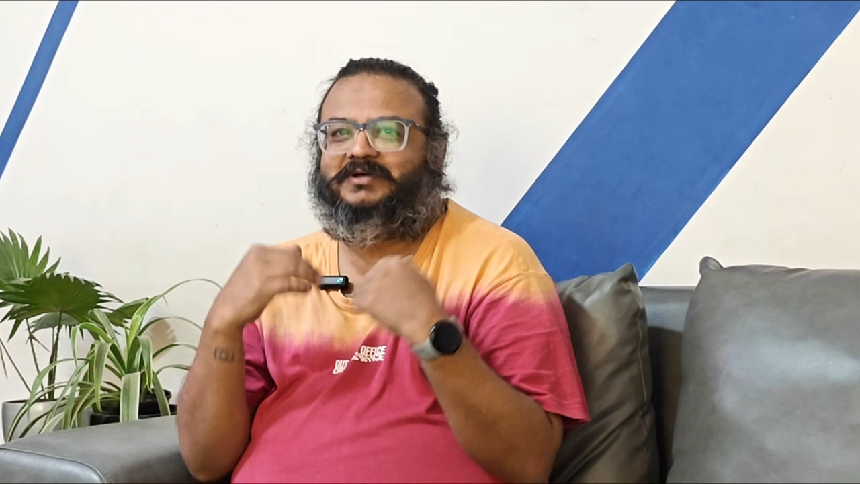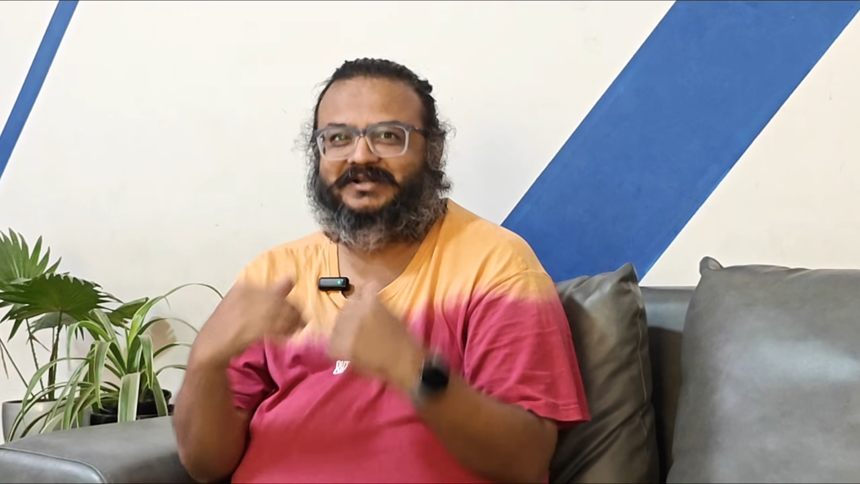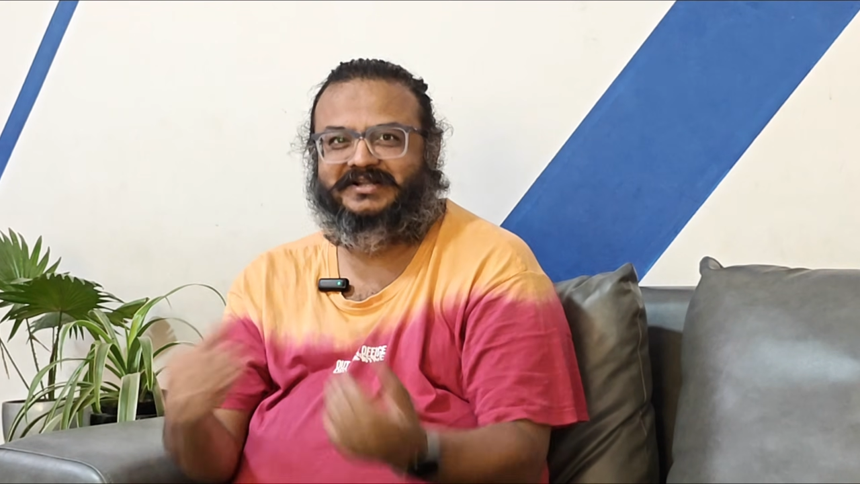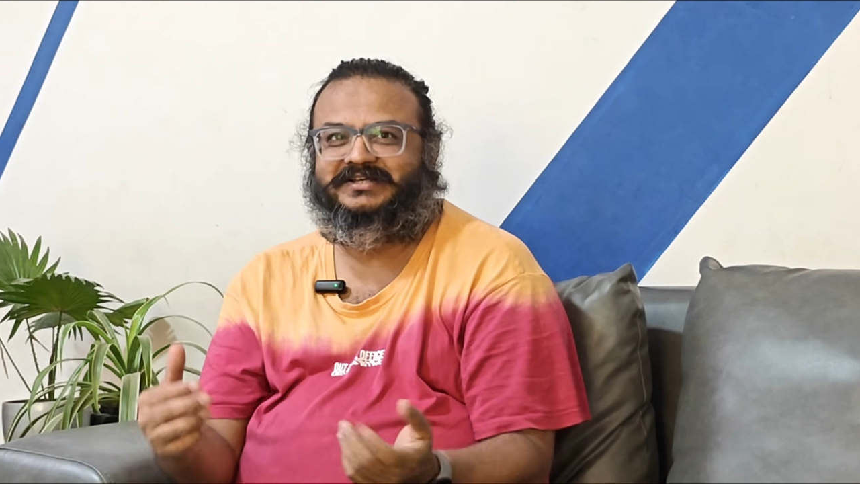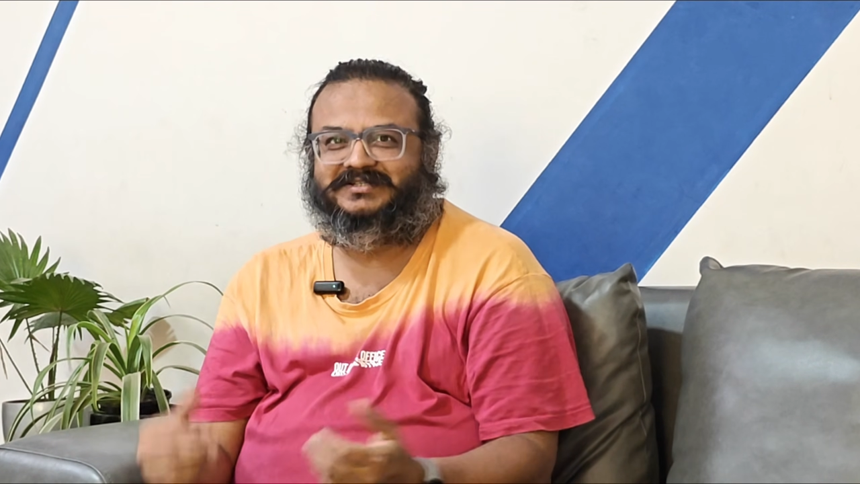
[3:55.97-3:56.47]

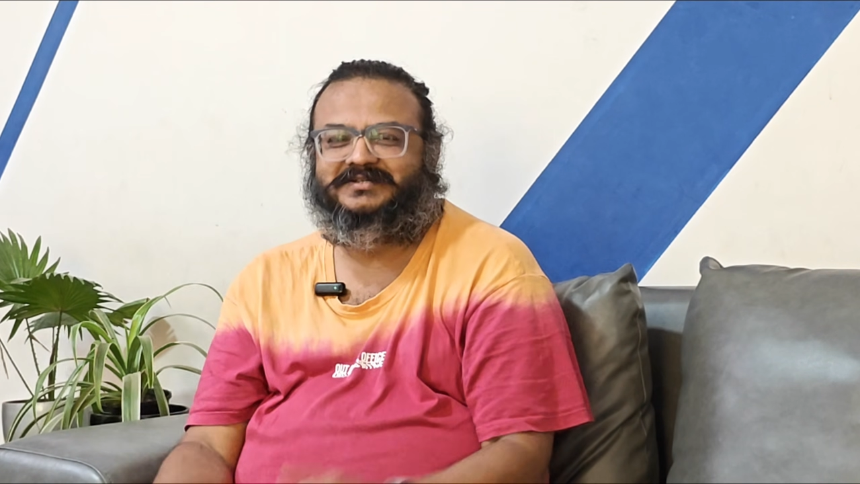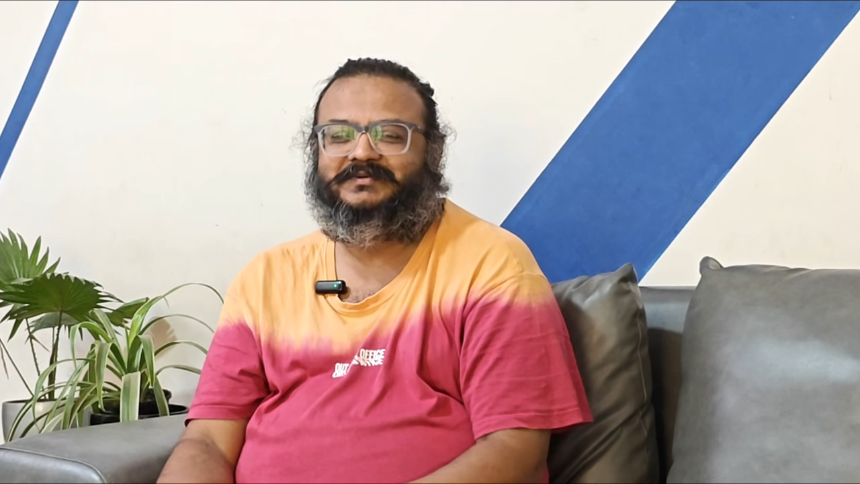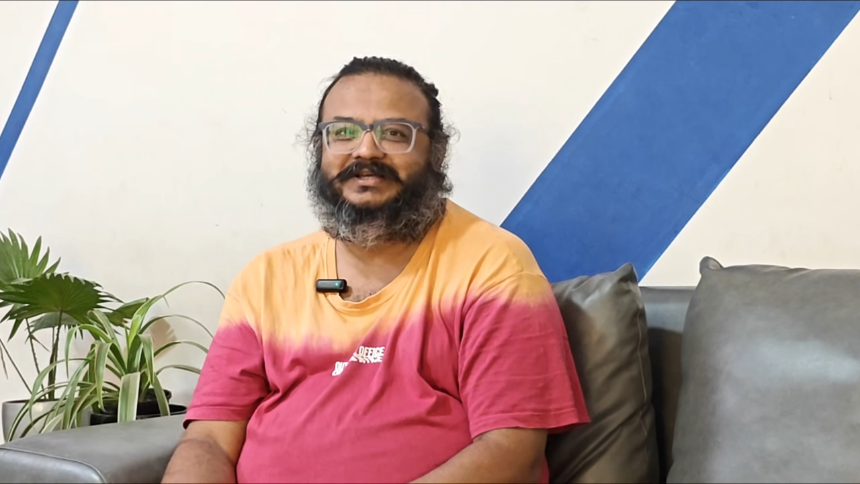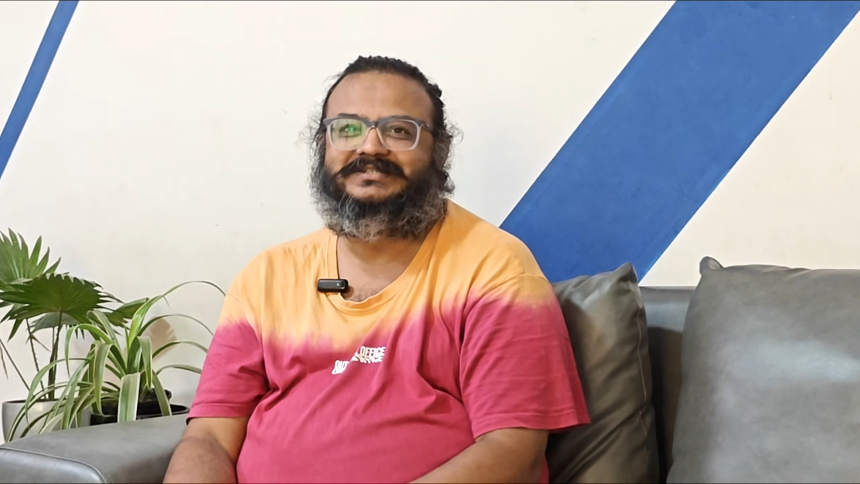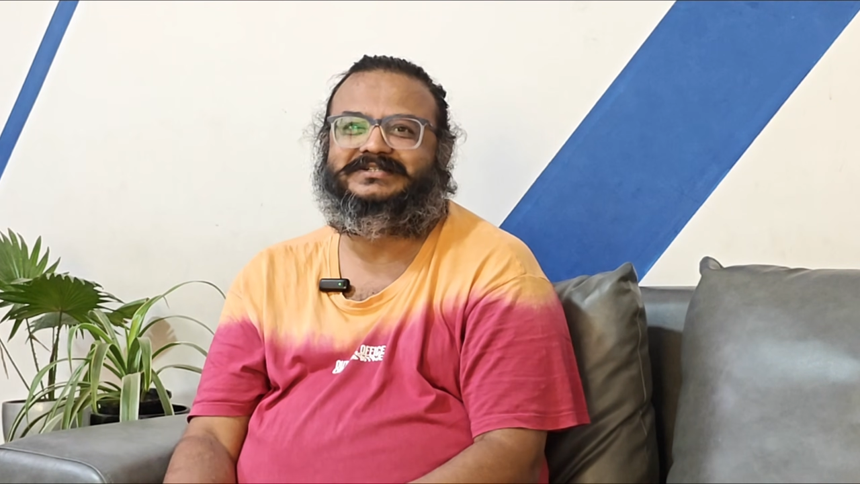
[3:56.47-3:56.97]

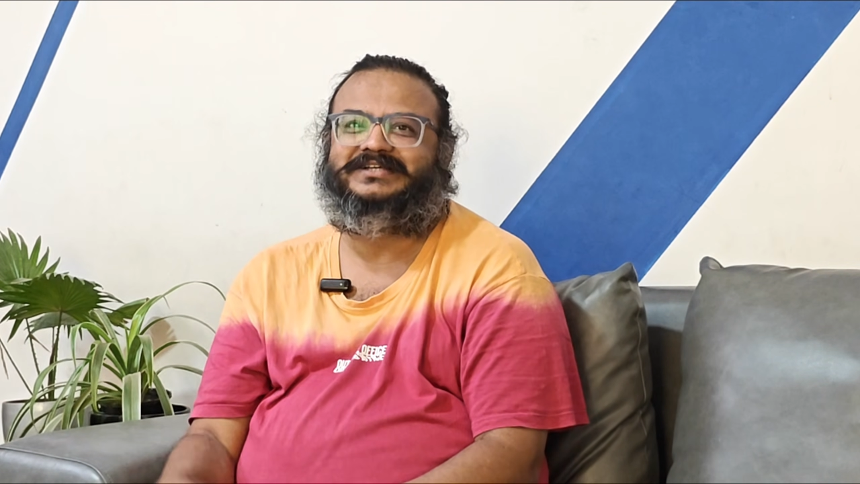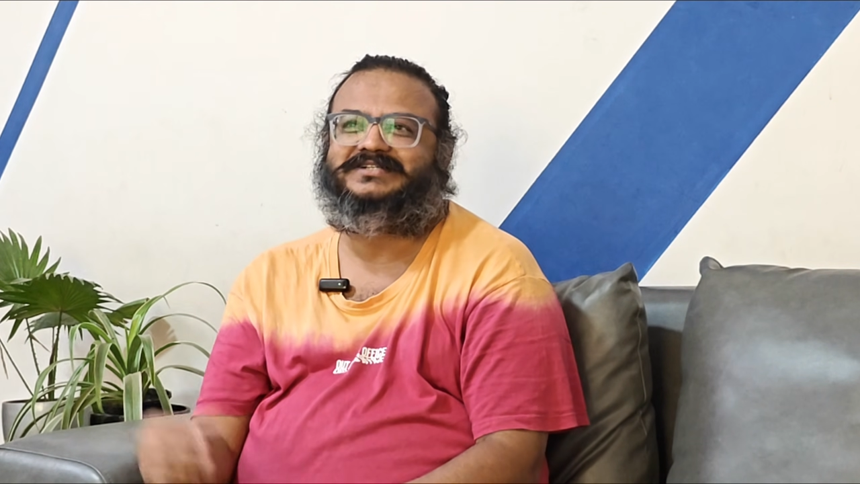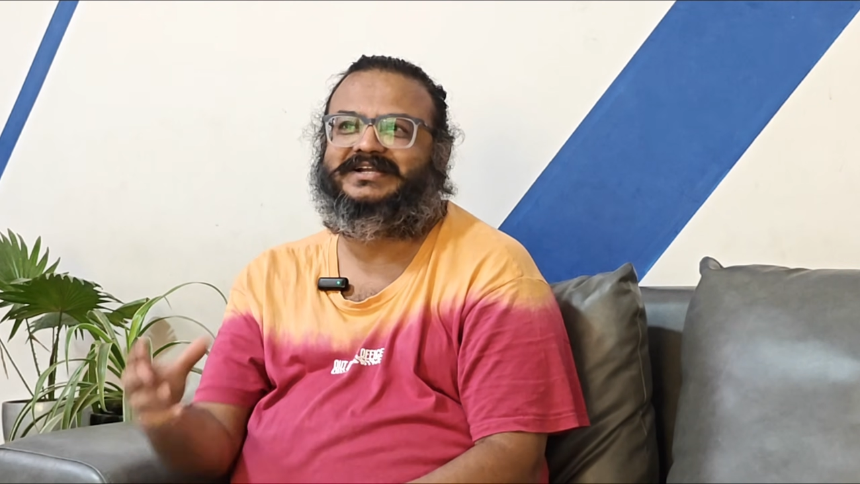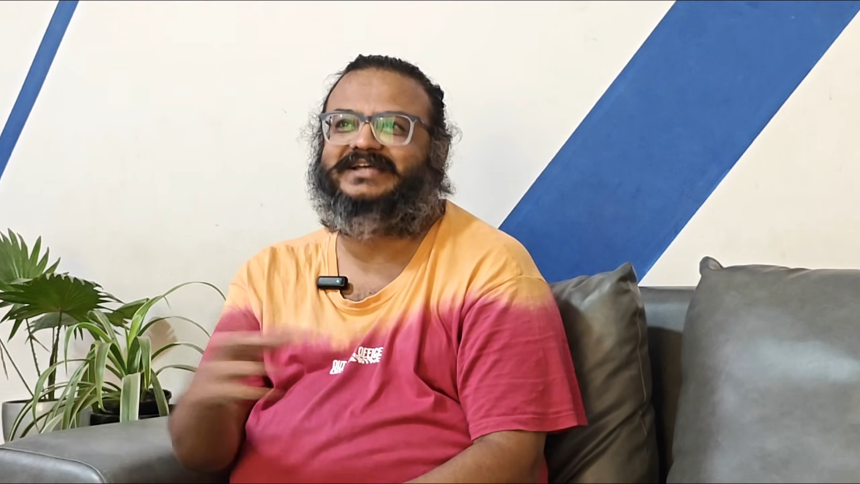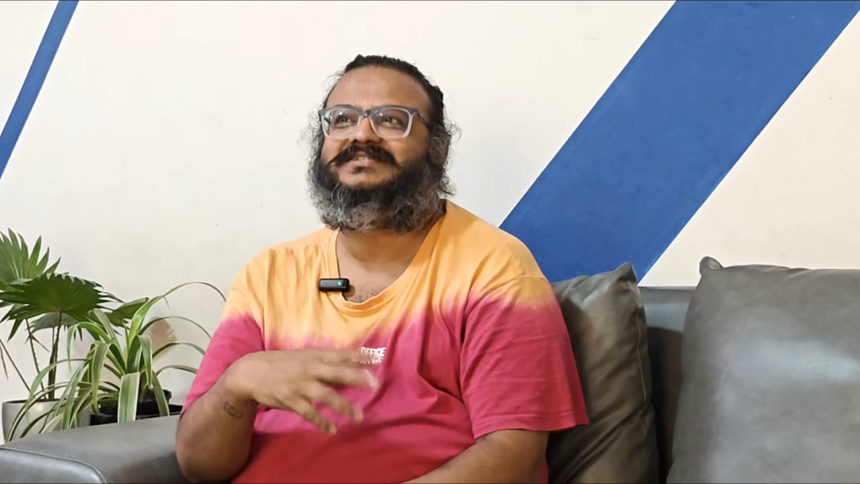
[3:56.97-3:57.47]
release is
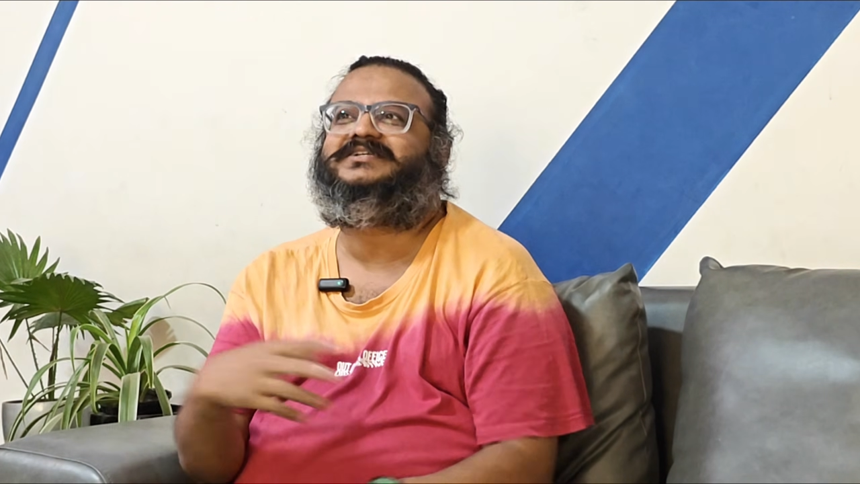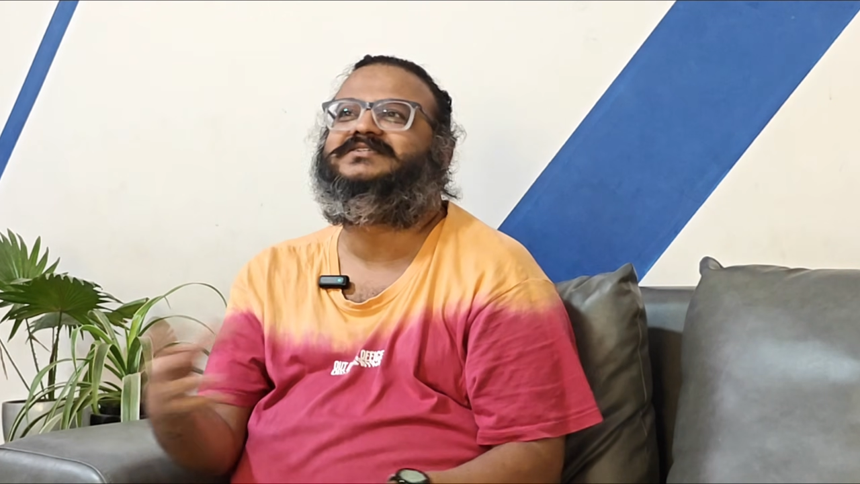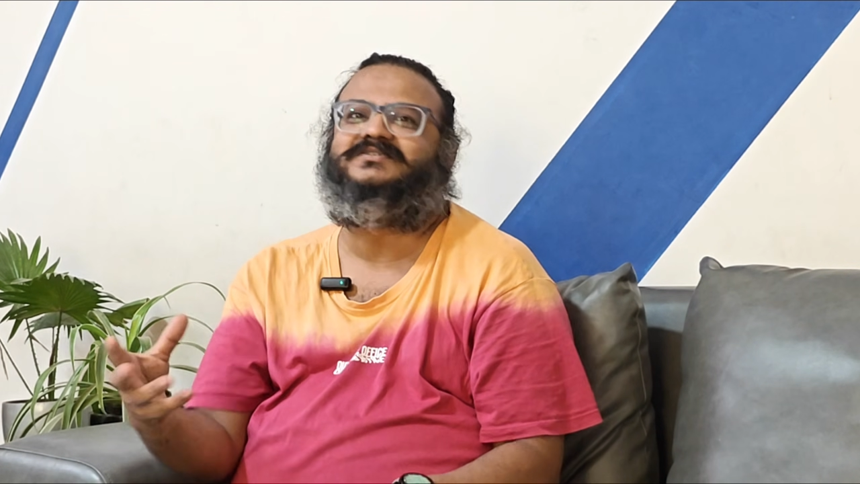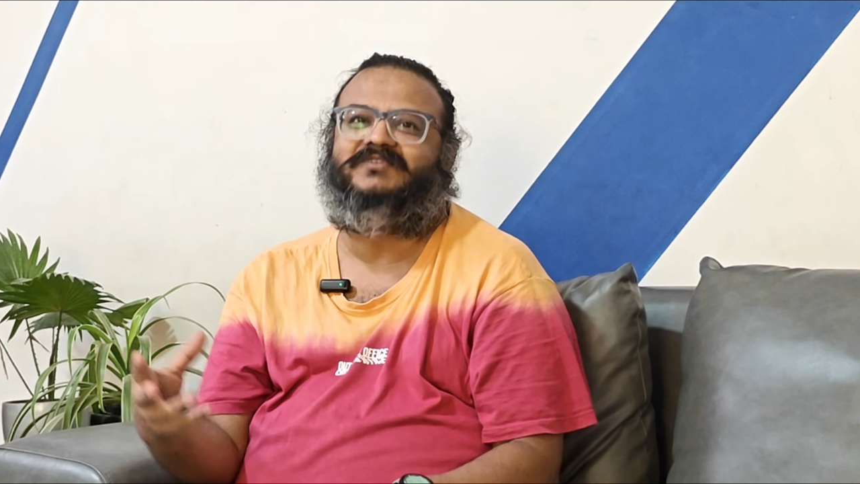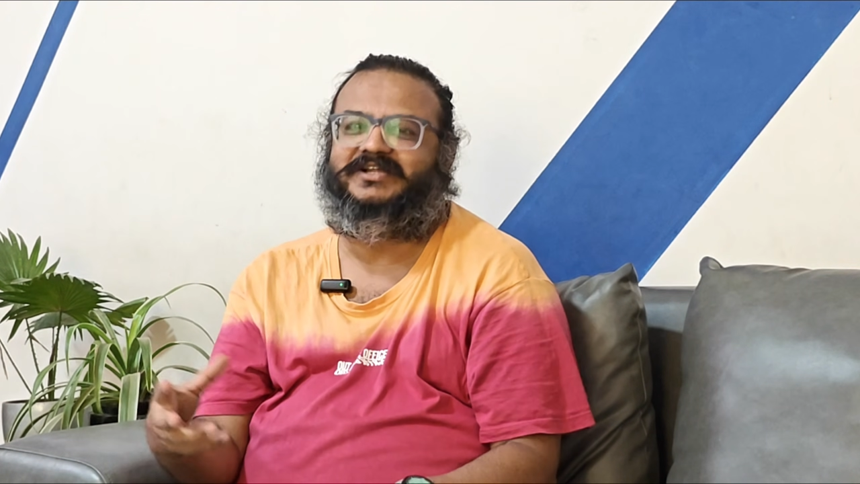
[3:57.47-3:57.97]
tested
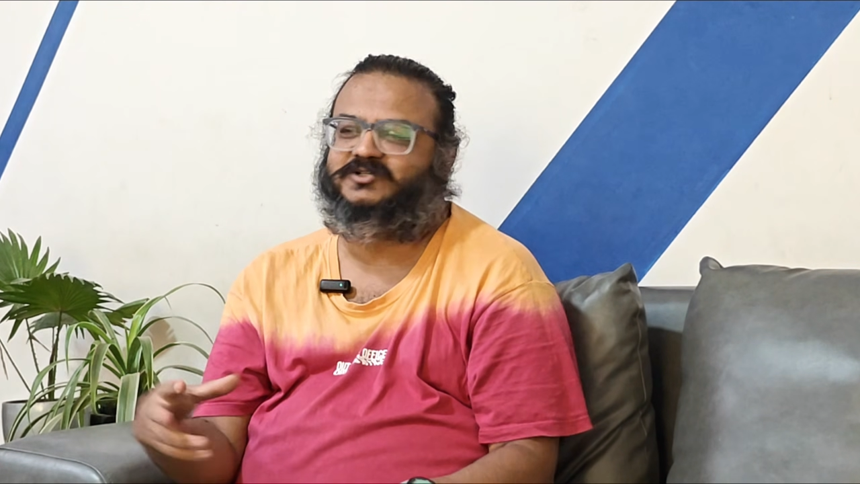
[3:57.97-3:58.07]
extensively.